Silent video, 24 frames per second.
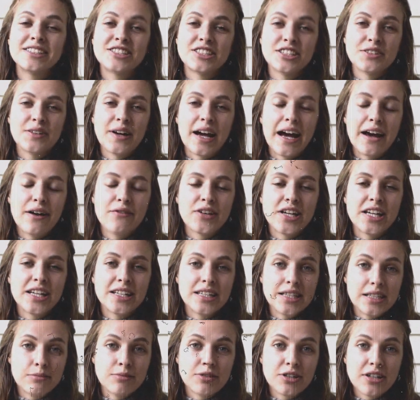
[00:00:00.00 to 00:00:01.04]
have an
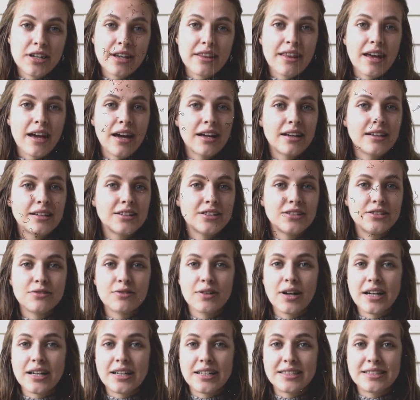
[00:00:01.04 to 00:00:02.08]
ebook that you
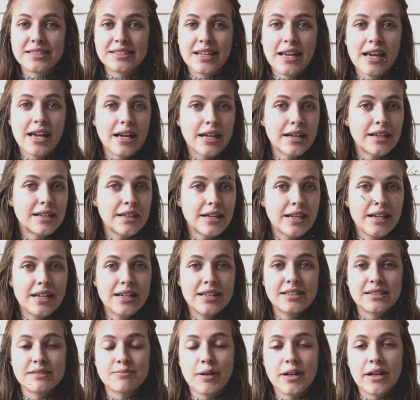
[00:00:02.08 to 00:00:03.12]
guys can get.
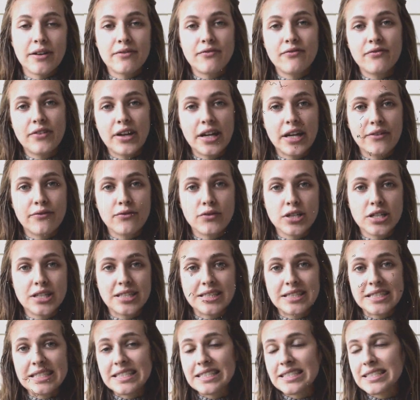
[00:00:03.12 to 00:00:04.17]
It's my favorite
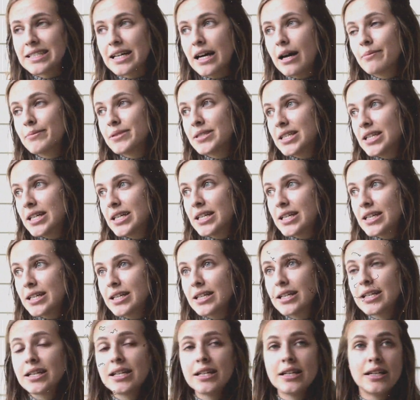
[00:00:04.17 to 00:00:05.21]
top 10
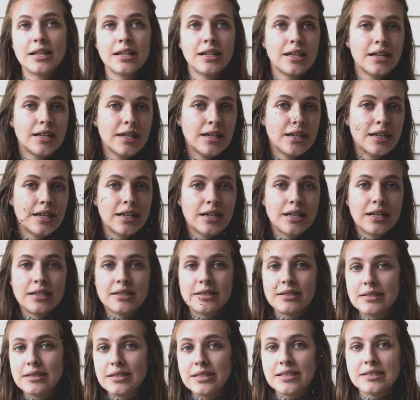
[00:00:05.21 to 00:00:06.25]

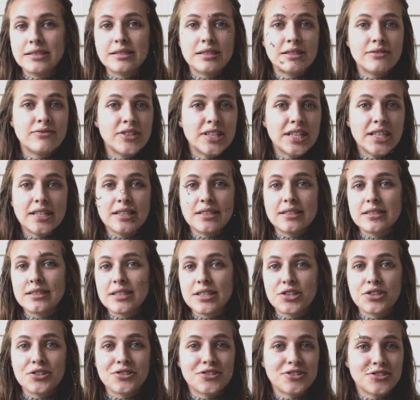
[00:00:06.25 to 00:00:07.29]
easy vegan
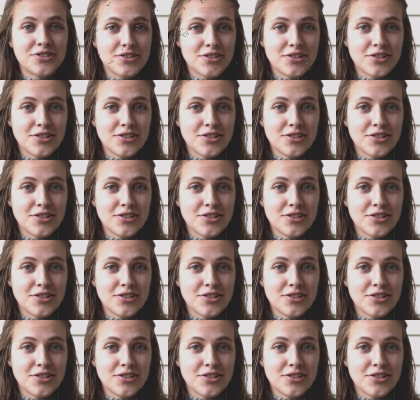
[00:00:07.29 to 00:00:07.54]
dinners